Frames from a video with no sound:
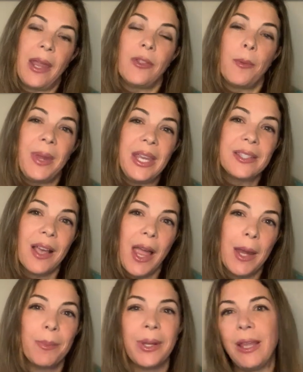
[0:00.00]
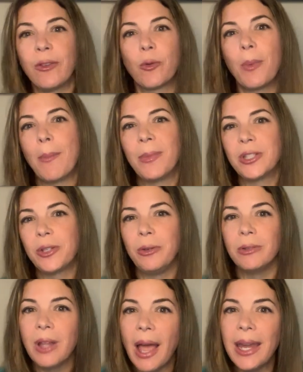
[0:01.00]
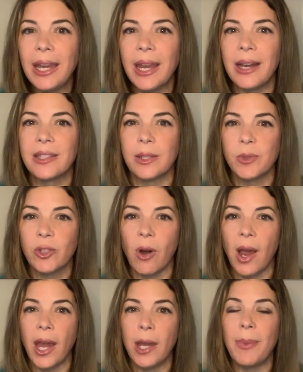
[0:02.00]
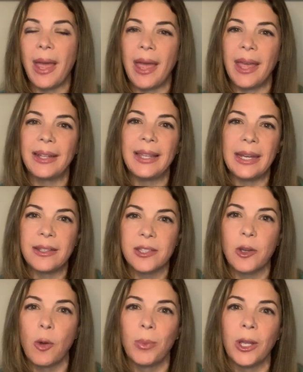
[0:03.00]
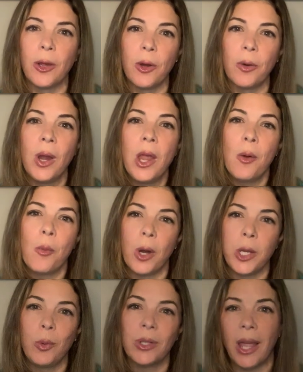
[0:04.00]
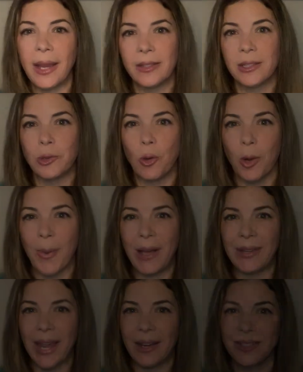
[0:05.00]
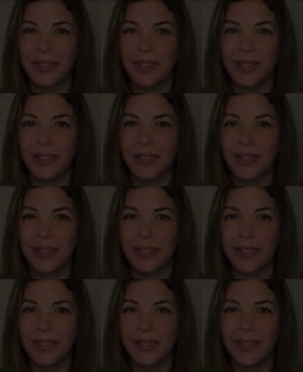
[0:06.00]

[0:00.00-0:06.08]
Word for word: in the meantime, please remember to like and subscribe and let us know below what you would like us to talk about next.